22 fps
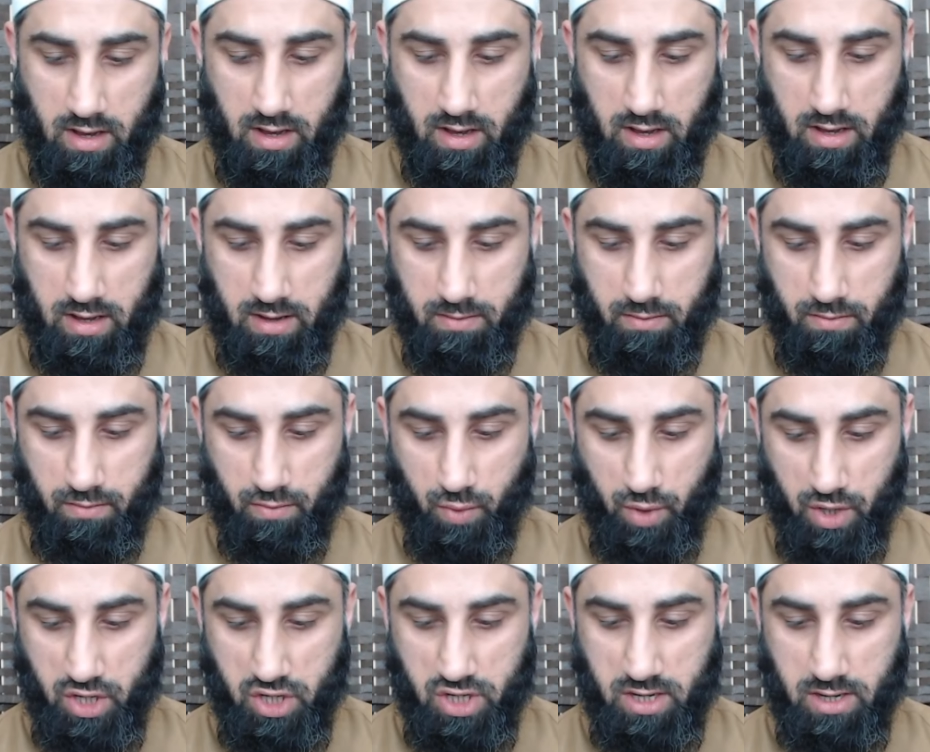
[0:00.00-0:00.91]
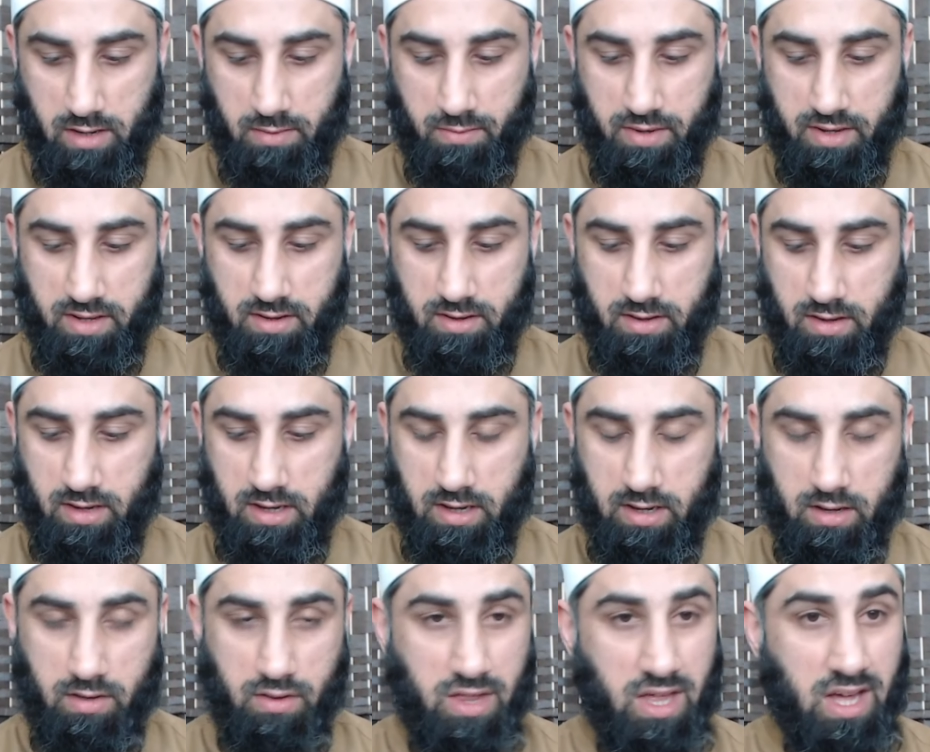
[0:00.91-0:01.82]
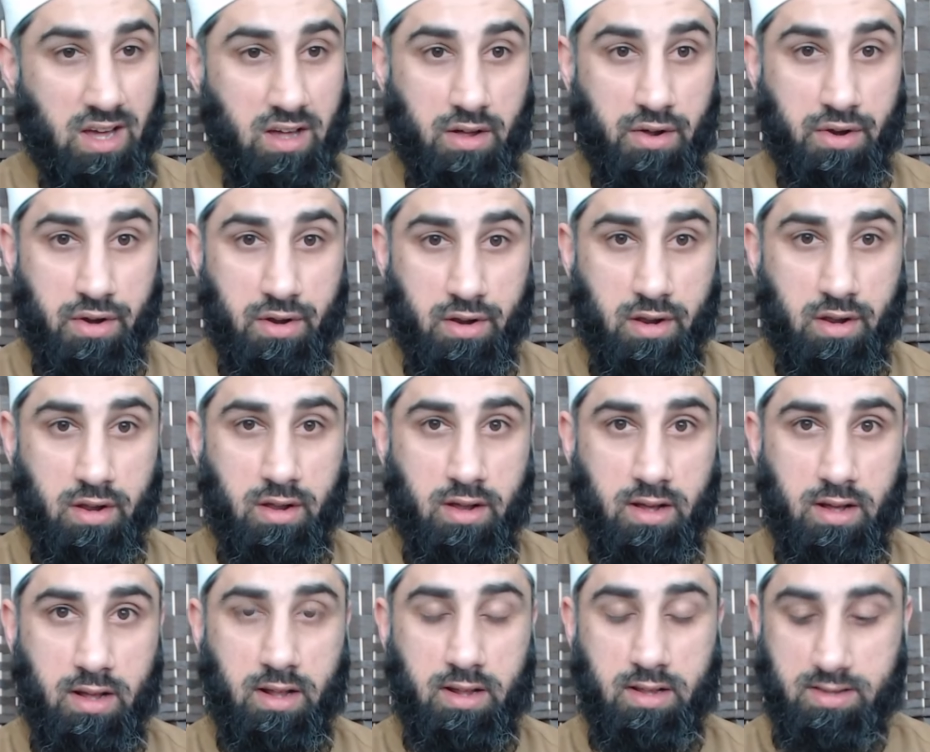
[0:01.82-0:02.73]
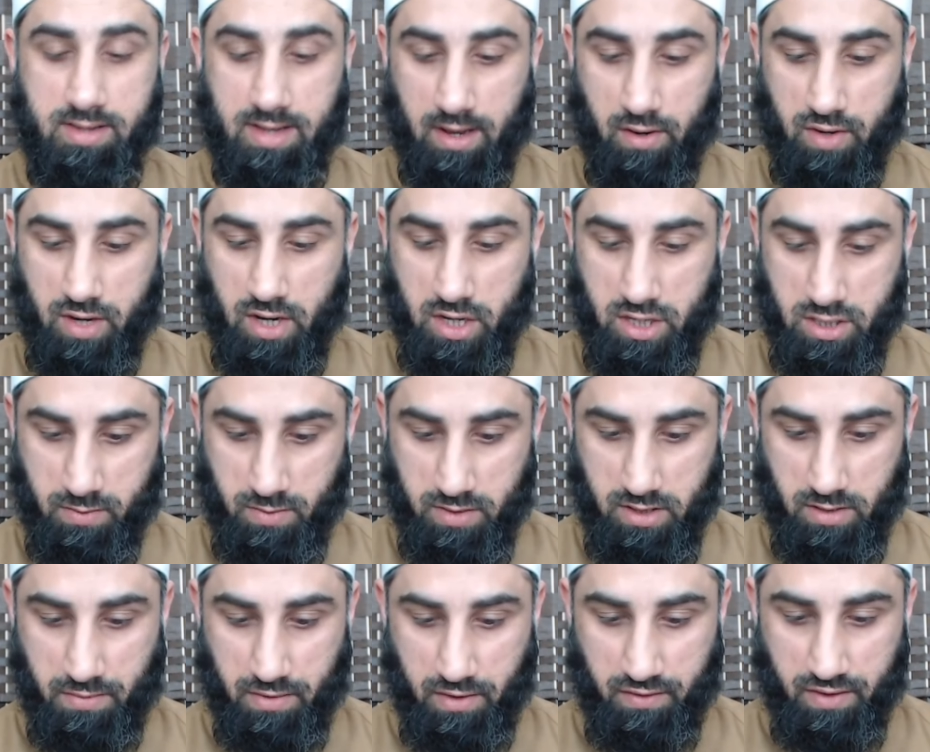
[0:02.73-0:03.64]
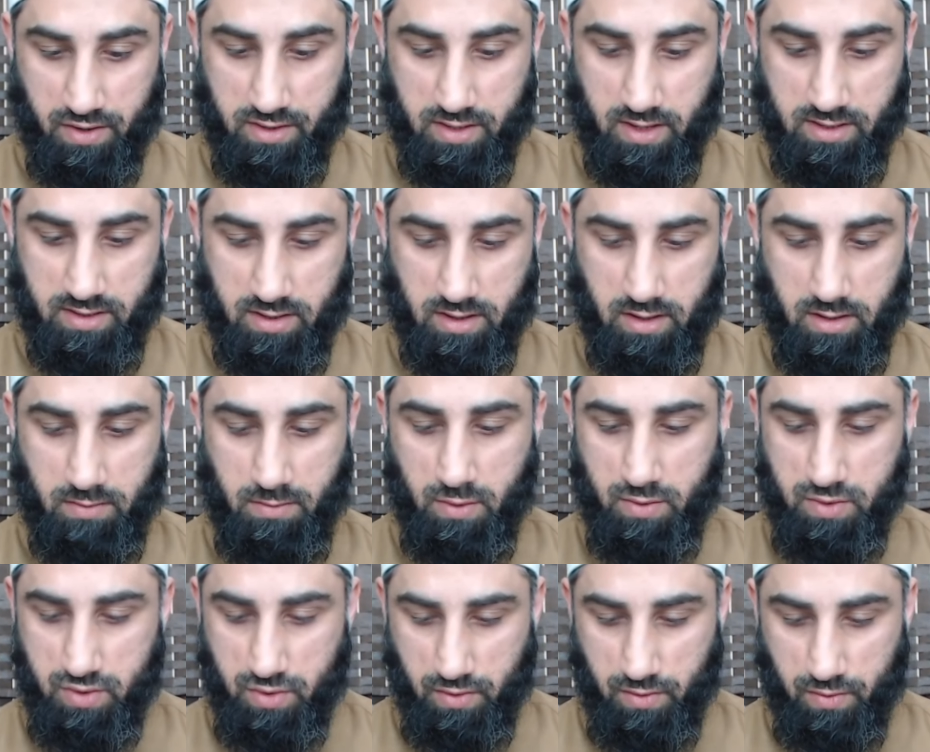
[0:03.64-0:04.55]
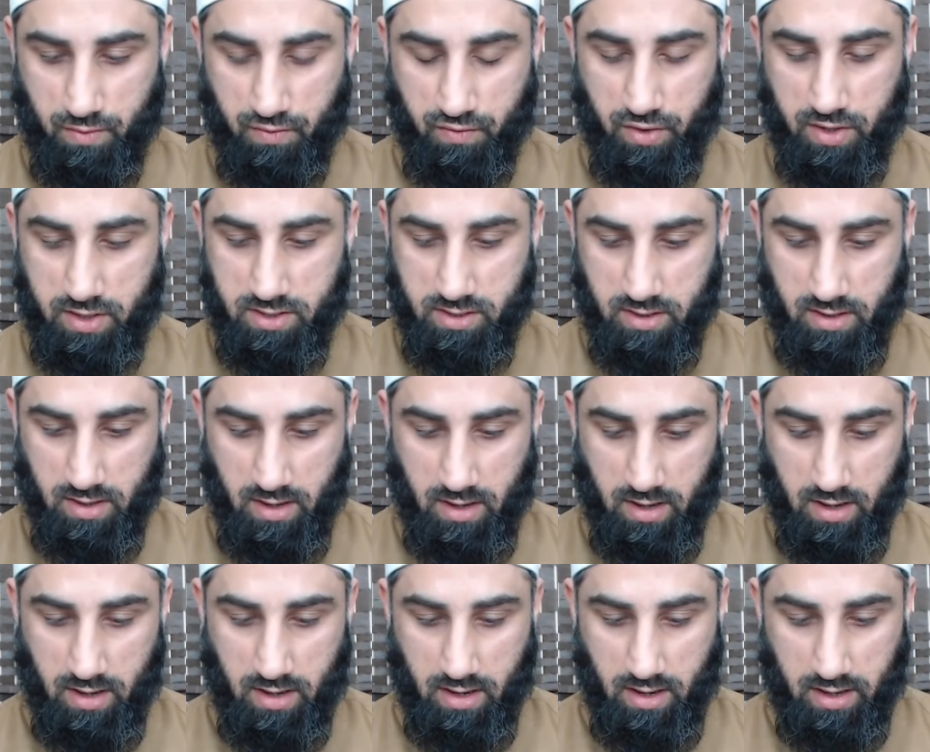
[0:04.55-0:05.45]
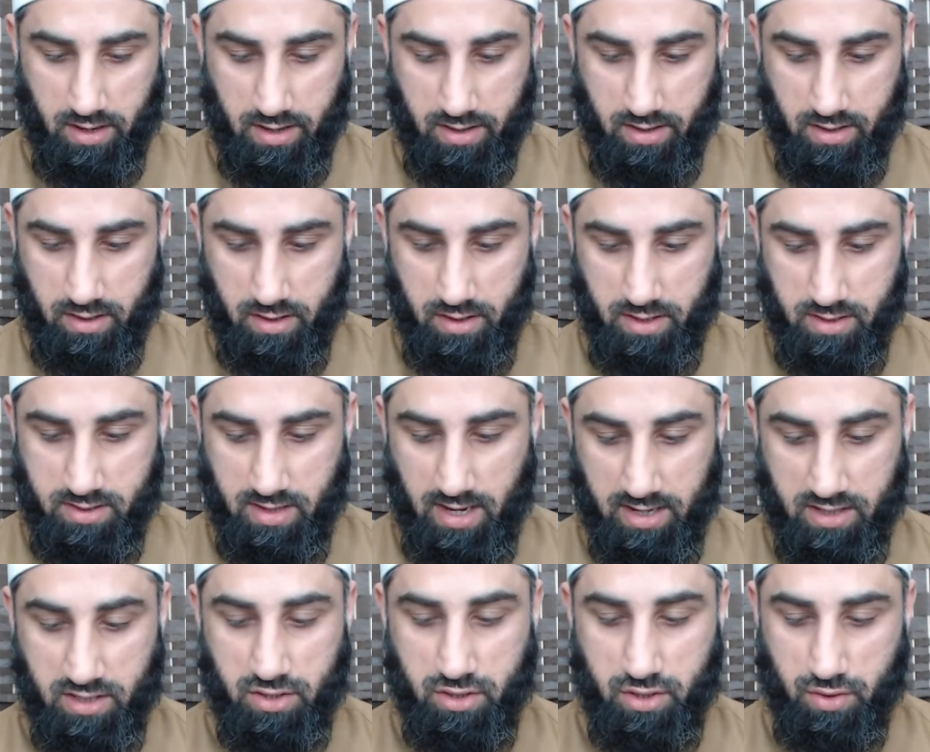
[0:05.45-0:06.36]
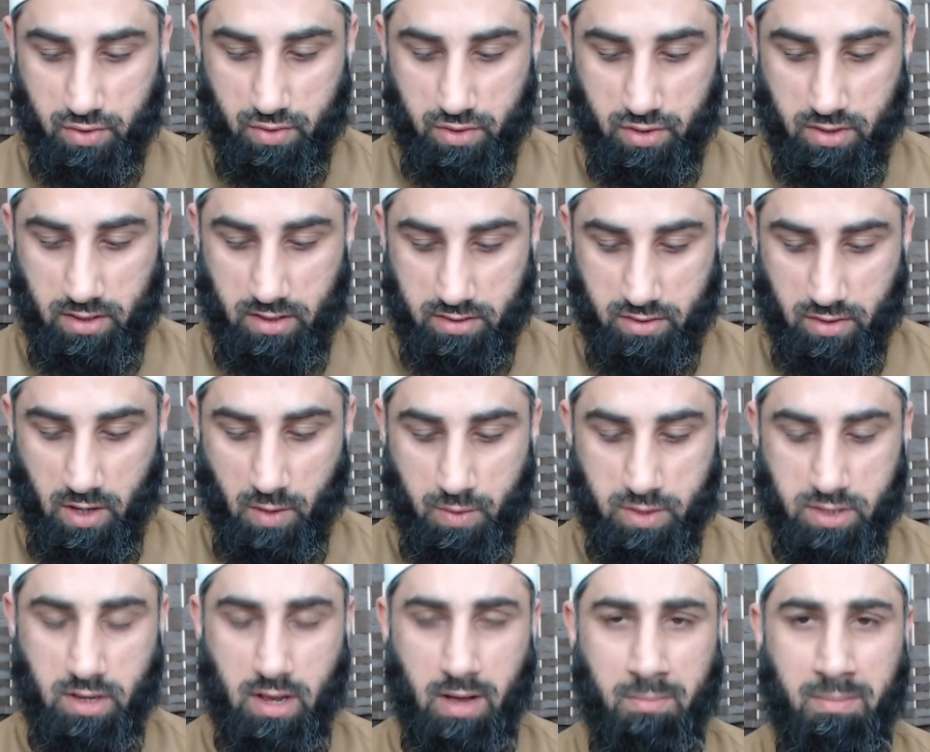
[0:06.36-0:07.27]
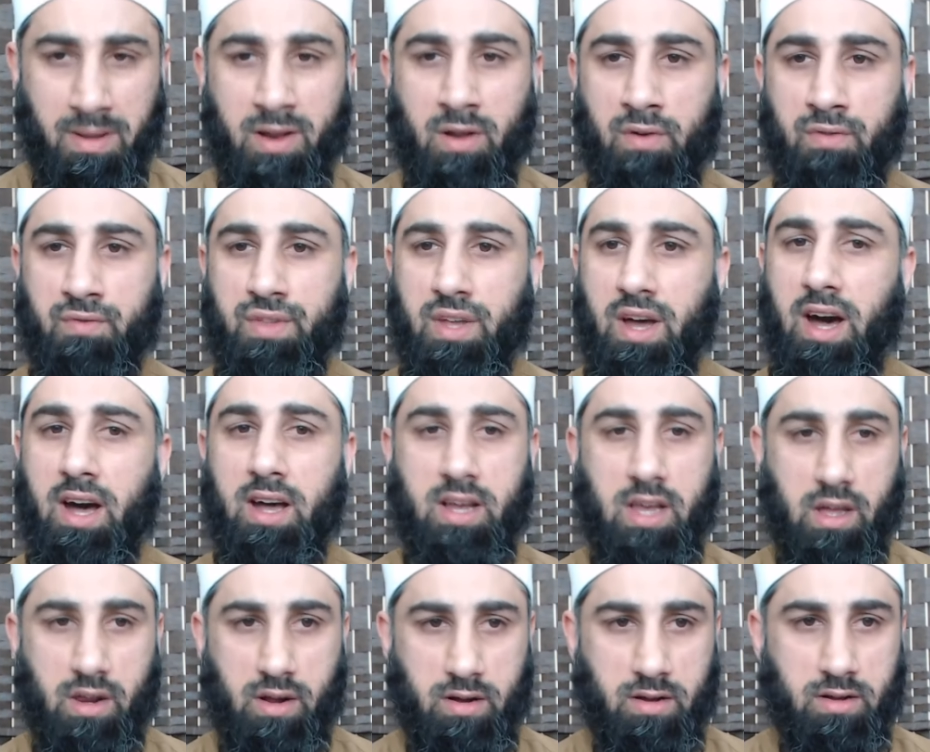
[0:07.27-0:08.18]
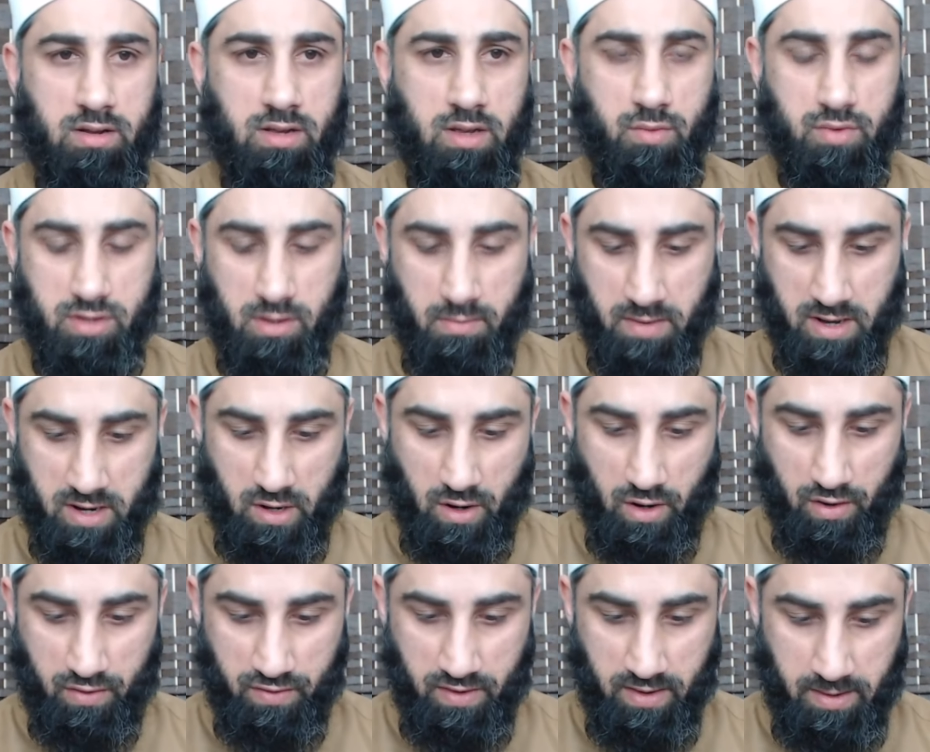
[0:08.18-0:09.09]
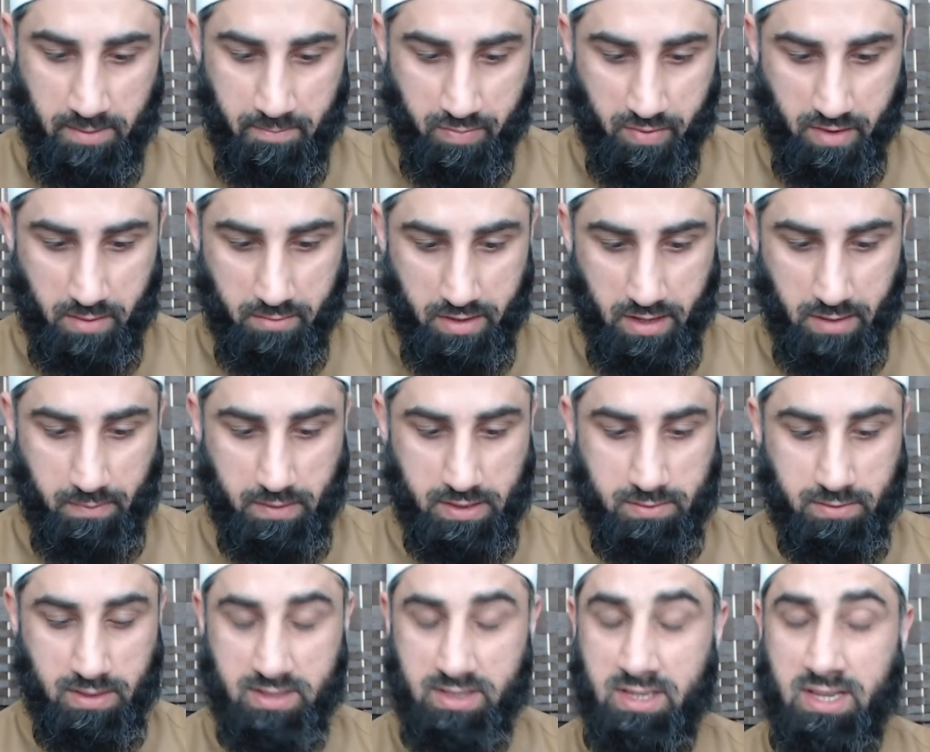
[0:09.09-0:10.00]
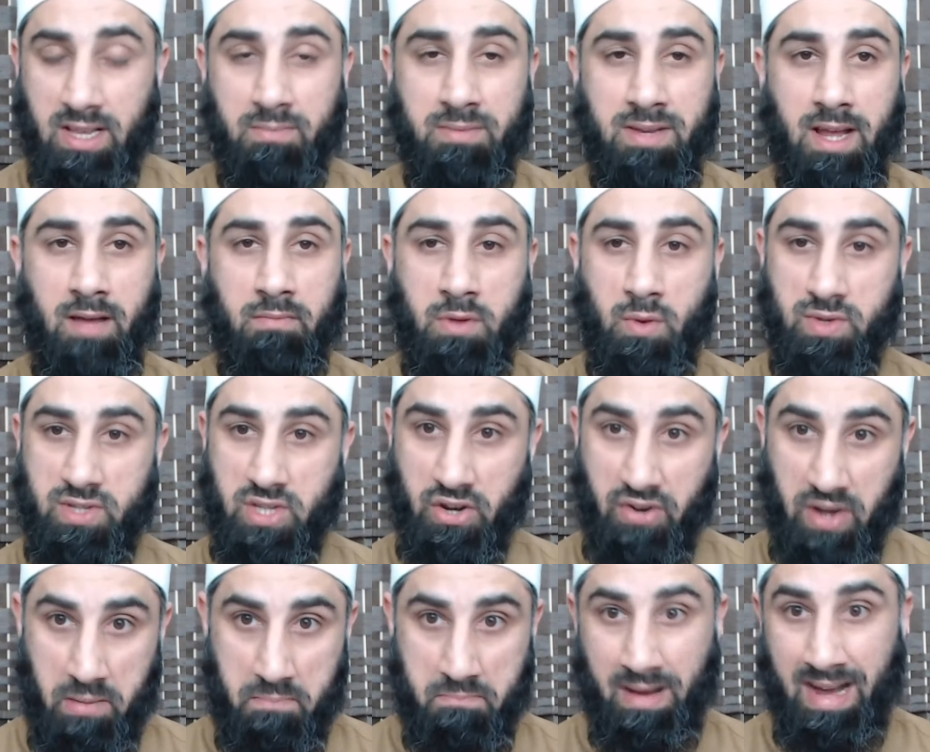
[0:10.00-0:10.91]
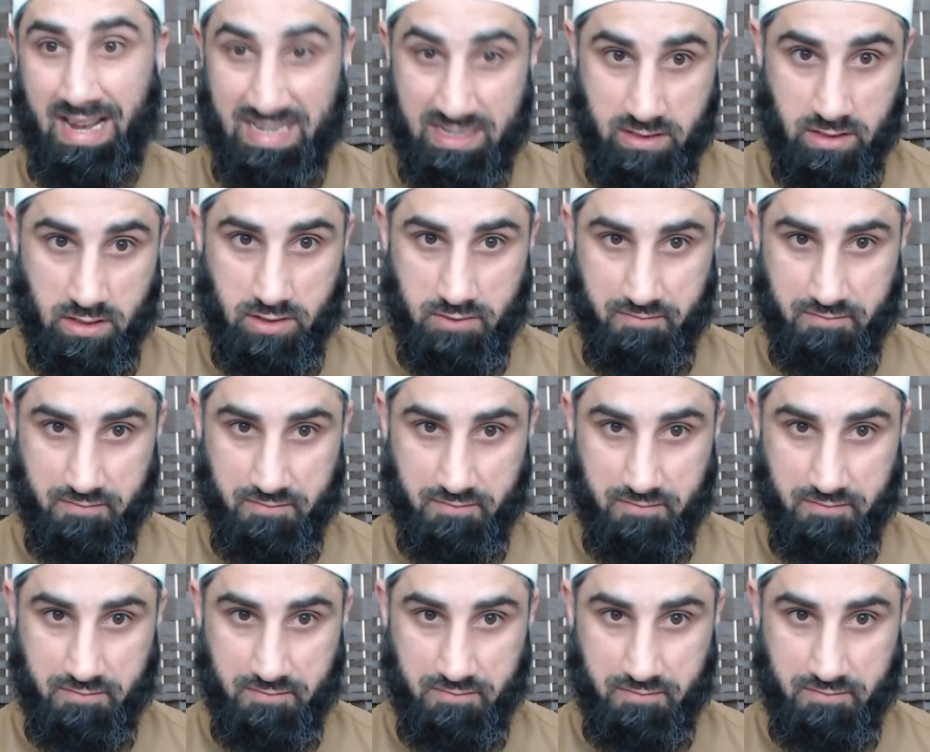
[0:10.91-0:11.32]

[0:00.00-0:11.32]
um, worship and uh, dhikr and salutations upon the Prophet sallallahu He was known for his uh, this attitude. So he was a man of the akhirah. He was a man of purpose, but at the same time he was a great mind,